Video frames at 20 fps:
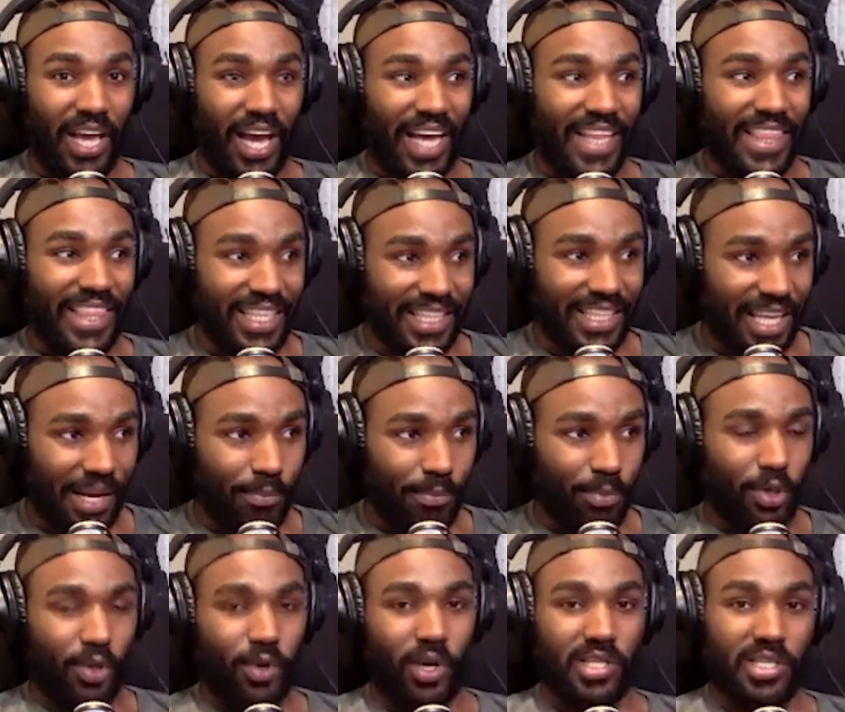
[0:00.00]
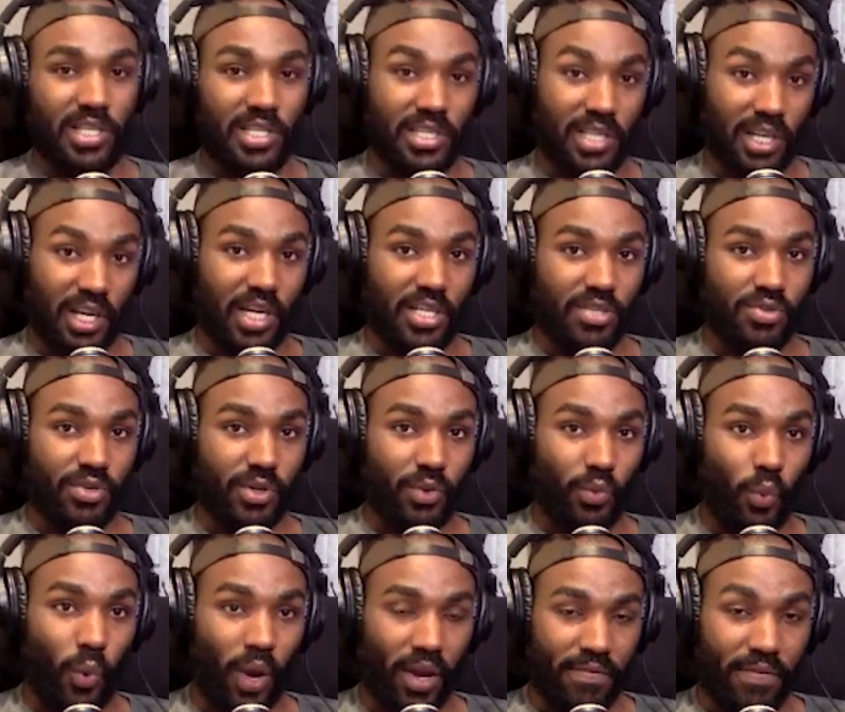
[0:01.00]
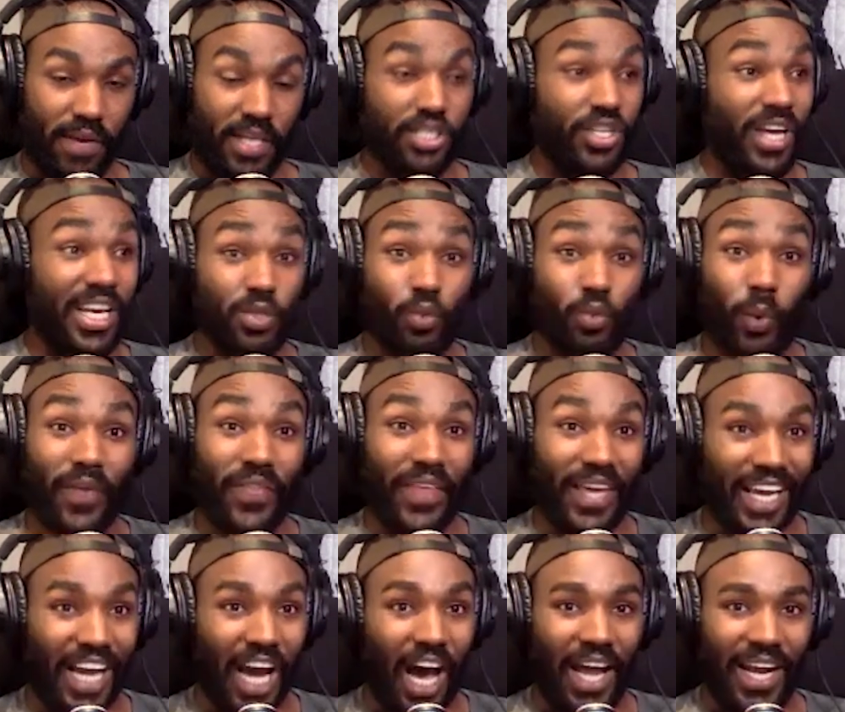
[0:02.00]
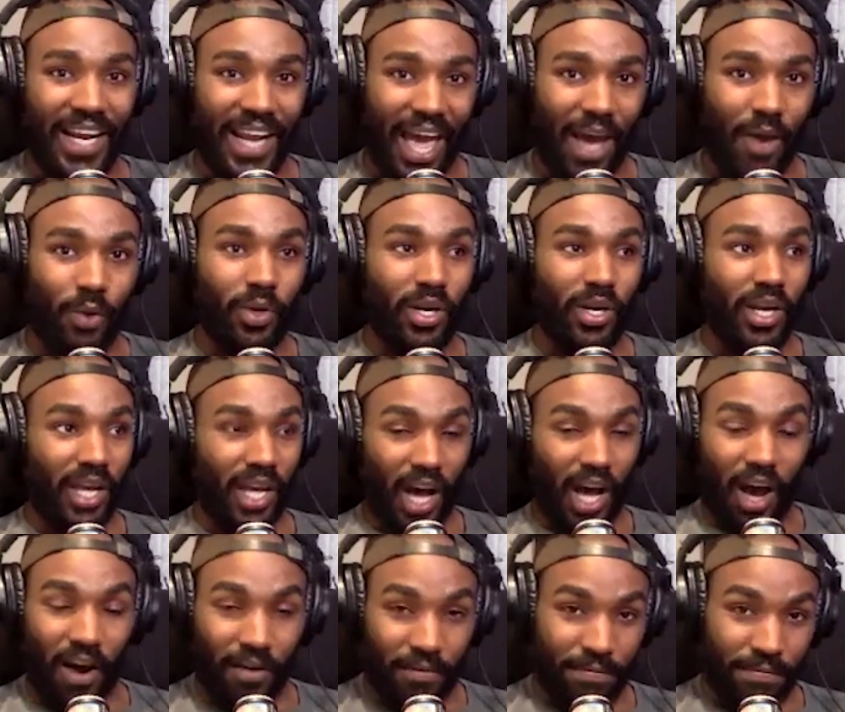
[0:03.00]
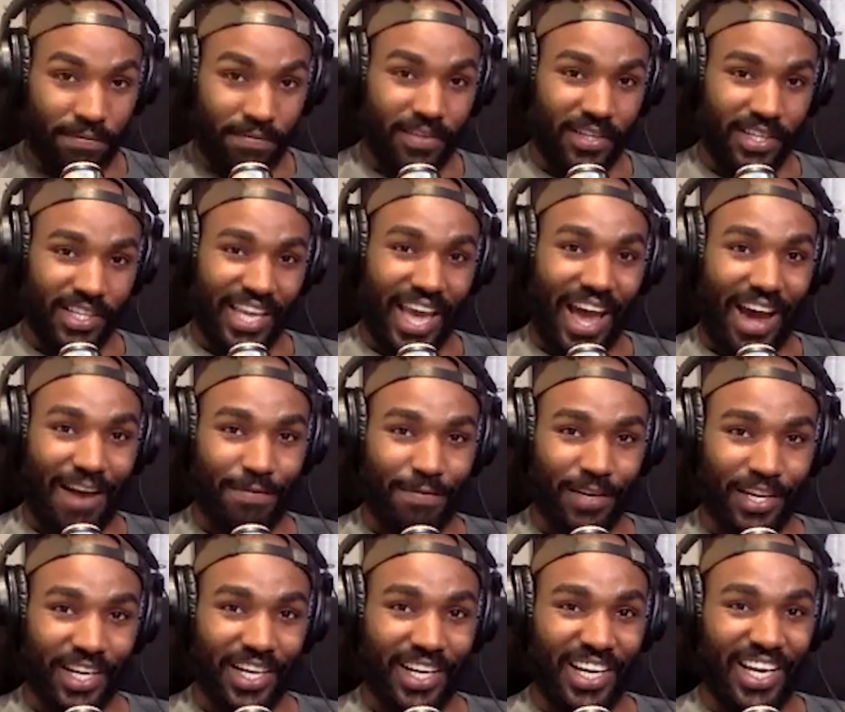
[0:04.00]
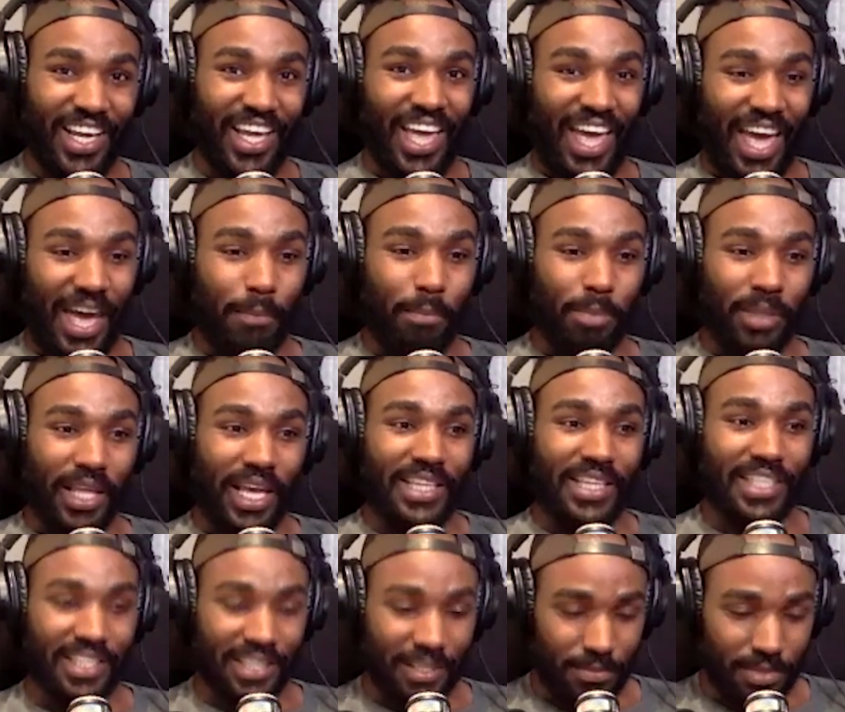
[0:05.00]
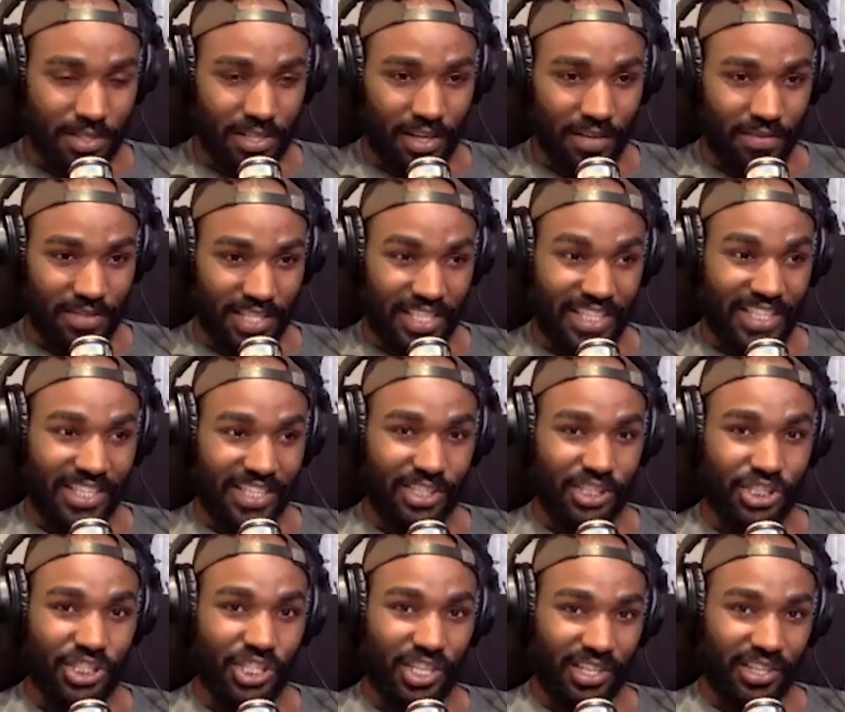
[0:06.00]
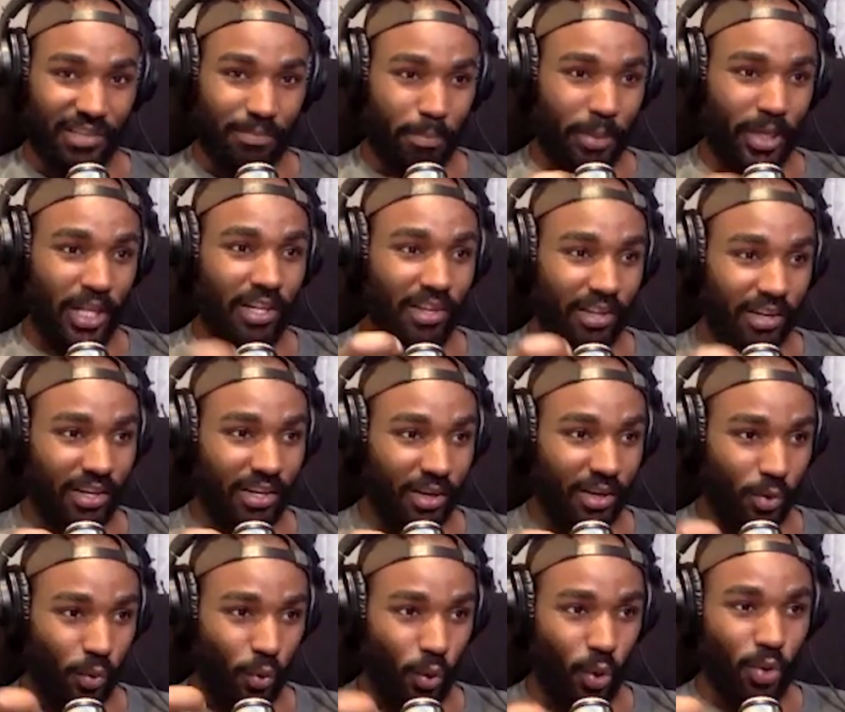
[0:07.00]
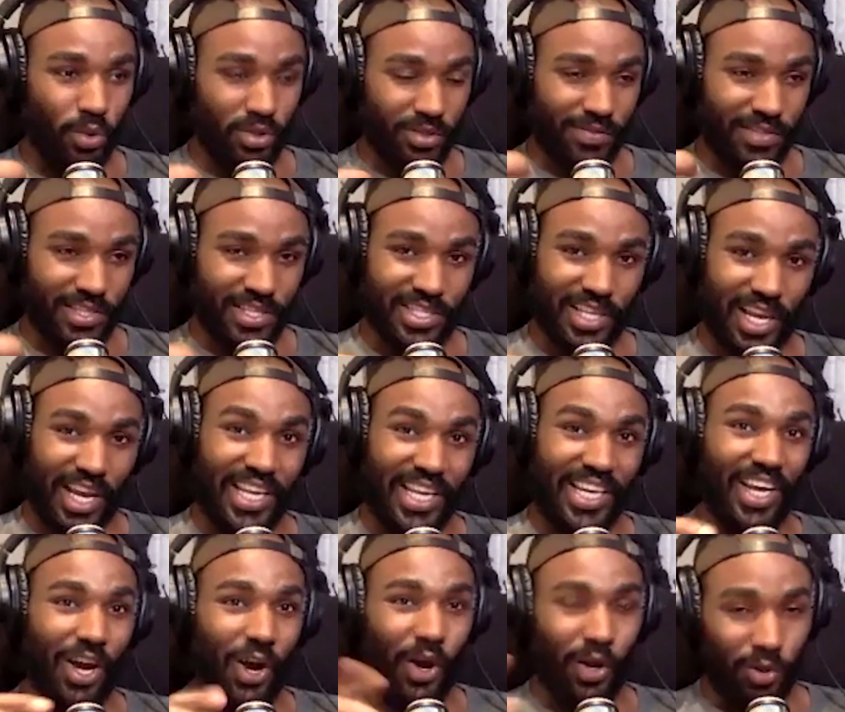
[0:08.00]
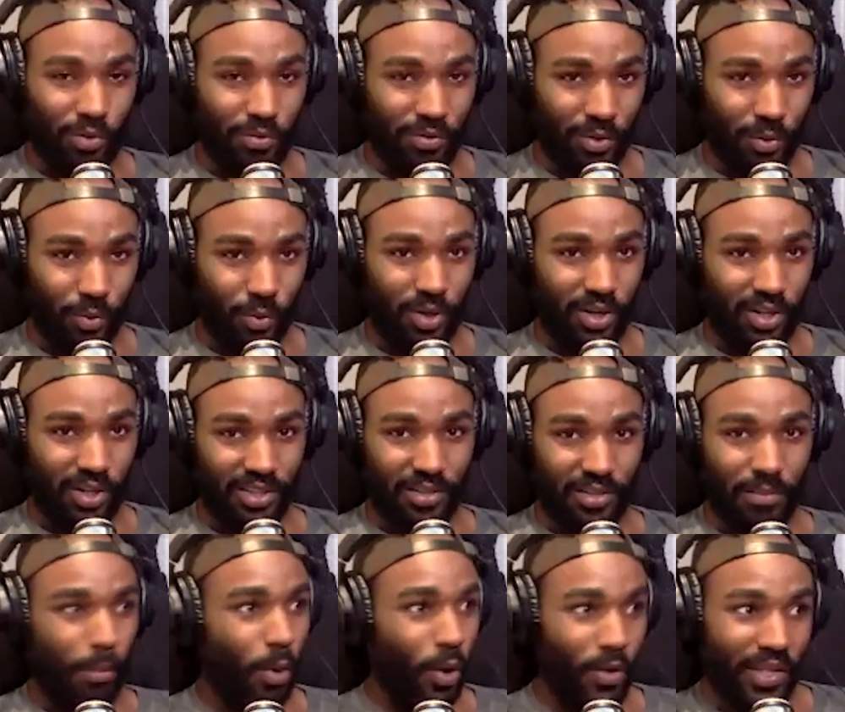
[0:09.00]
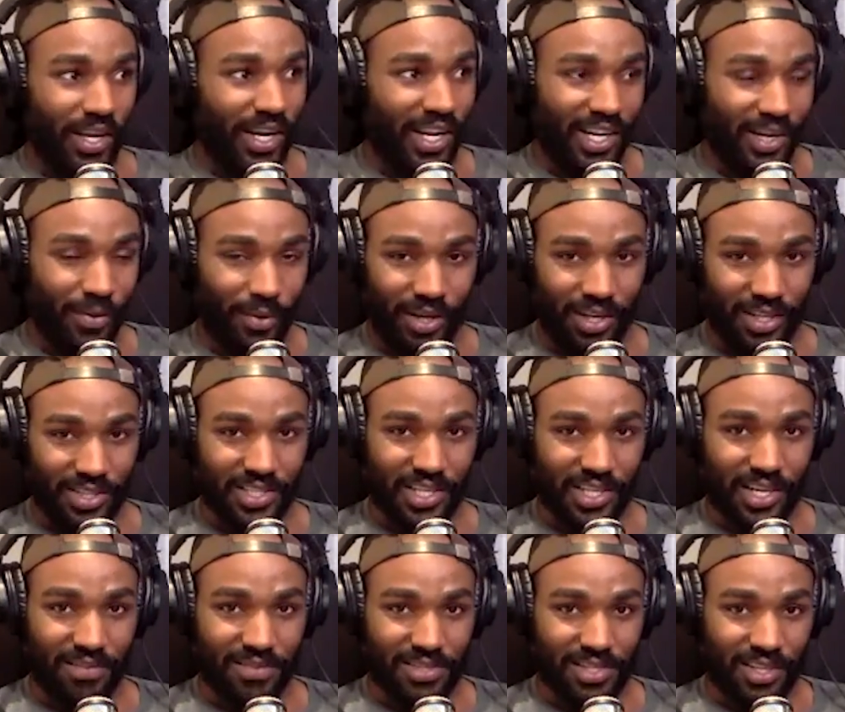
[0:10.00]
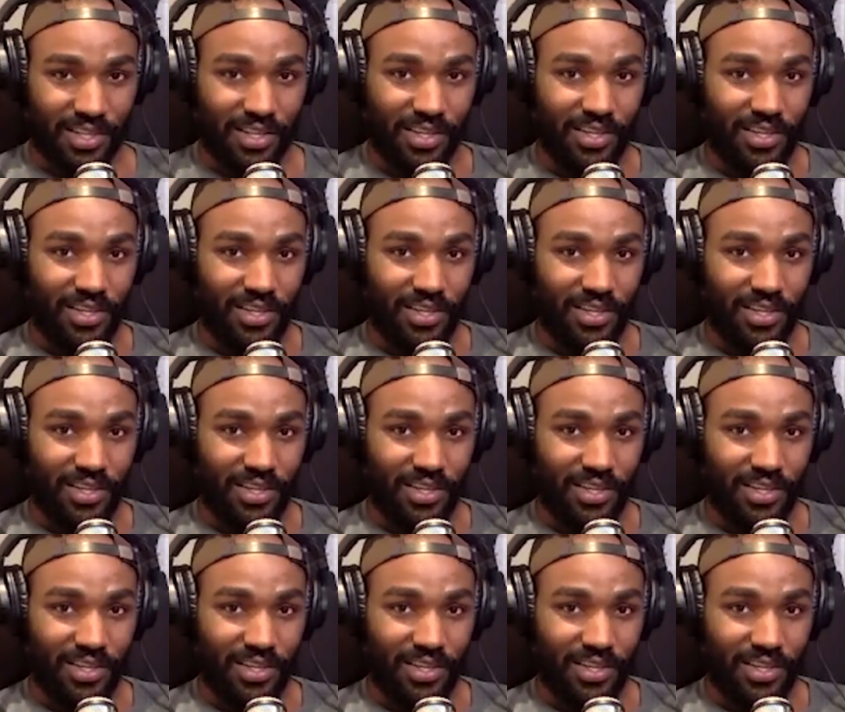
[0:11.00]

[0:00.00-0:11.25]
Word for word: I think that progresses the country way faster. That's why they've gotten out of Africa and planted themselves in legit pillar roles of society all over the yeah. world, more than anyone else that I've seen.